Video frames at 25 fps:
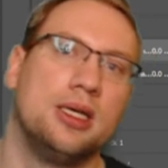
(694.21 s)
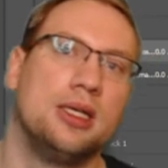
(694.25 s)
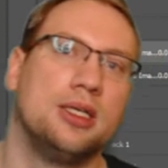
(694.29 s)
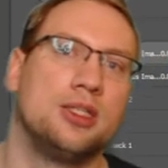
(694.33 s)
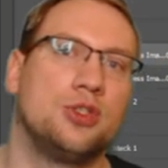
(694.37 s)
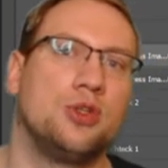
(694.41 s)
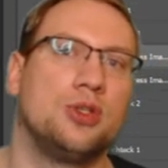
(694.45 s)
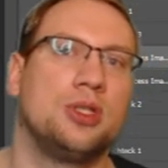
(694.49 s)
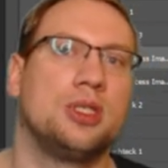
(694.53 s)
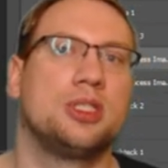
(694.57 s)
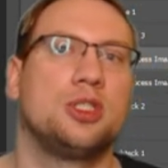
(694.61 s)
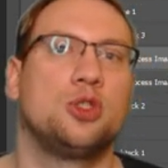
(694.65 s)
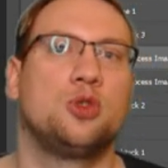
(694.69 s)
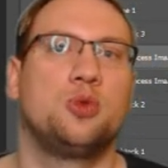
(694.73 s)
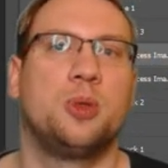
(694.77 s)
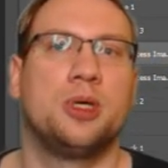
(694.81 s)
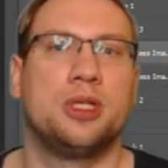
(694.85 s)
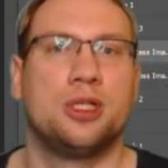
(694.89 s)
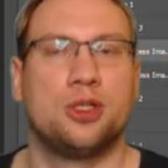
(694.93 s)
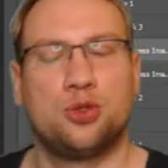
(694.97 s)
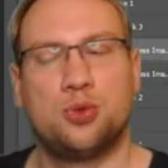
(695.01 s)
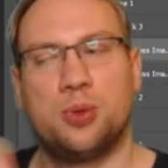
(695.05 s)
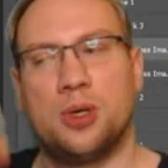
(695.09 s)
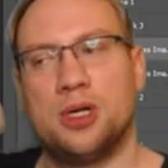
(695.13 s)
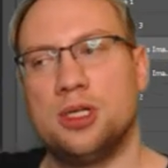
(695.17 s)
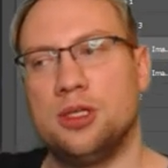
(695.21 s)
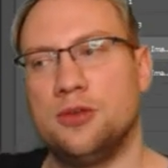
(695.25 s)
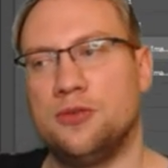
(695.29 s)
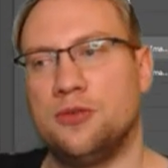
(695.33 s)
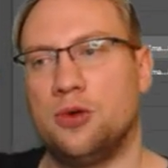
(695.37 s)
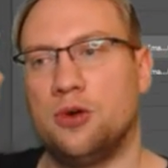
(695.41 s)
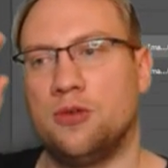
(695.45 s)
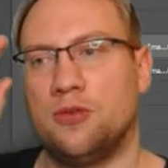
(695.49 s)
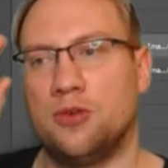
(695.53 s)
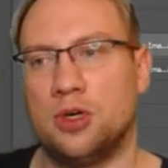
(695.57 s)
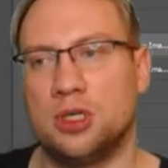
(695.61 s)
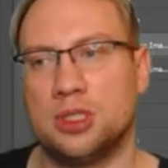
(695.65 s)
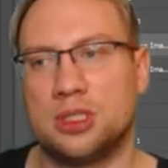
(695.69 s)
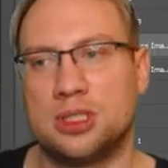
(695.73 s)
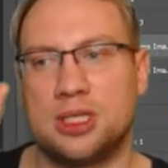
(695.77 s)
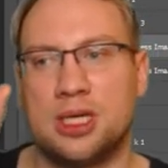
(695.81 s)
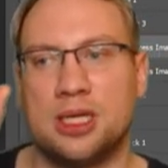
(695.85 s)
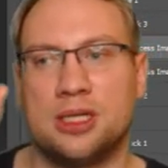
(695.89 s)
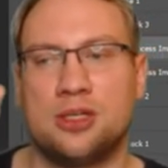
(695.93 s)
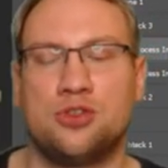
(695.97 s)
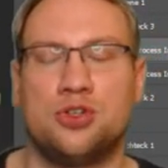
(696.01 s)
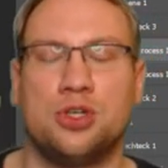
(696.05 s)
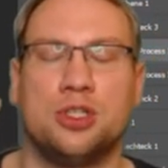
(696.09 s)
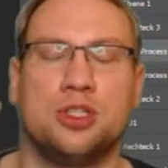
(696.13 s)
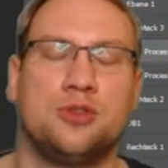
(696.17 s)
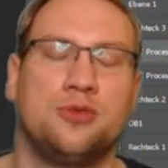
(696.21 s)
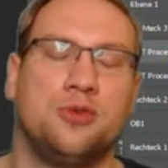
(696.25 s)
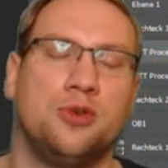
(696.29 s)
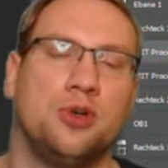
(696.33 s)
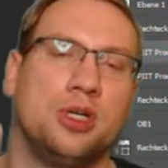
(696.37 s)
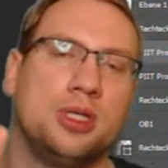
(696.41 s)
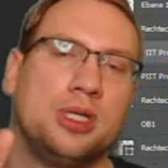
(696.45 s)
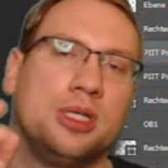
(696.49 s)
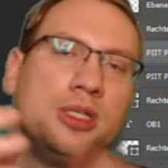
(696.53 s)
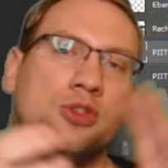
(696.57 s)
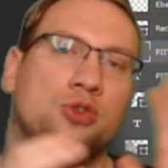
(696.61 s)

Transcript: So this is where the 24 volts get transferred